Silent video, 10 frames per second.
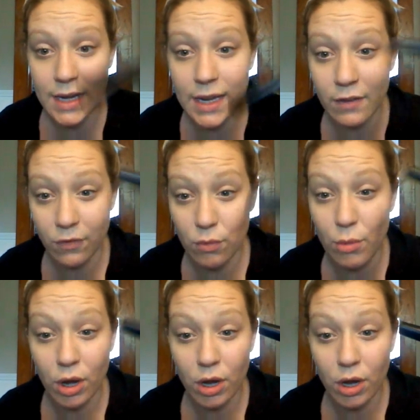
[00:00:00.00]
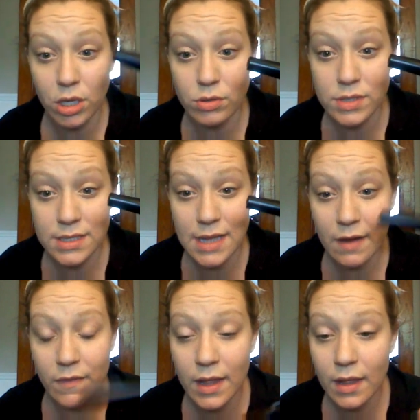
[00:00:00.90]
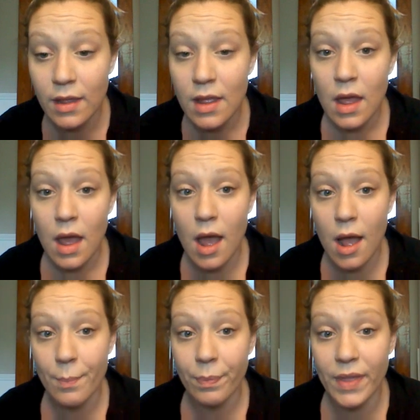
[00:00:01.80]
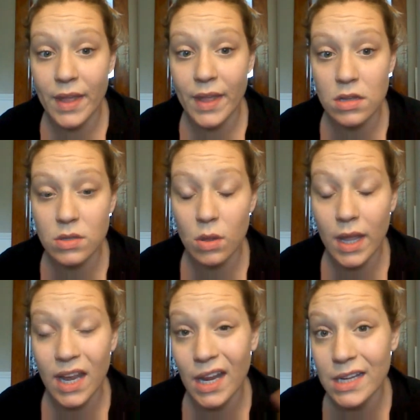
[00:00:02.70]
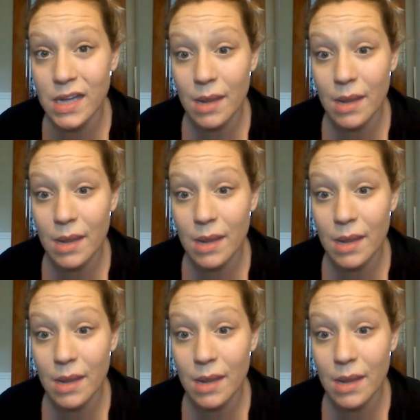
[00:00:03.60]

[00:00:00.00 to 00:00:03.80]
and get a few more good uses out of it. That's also like an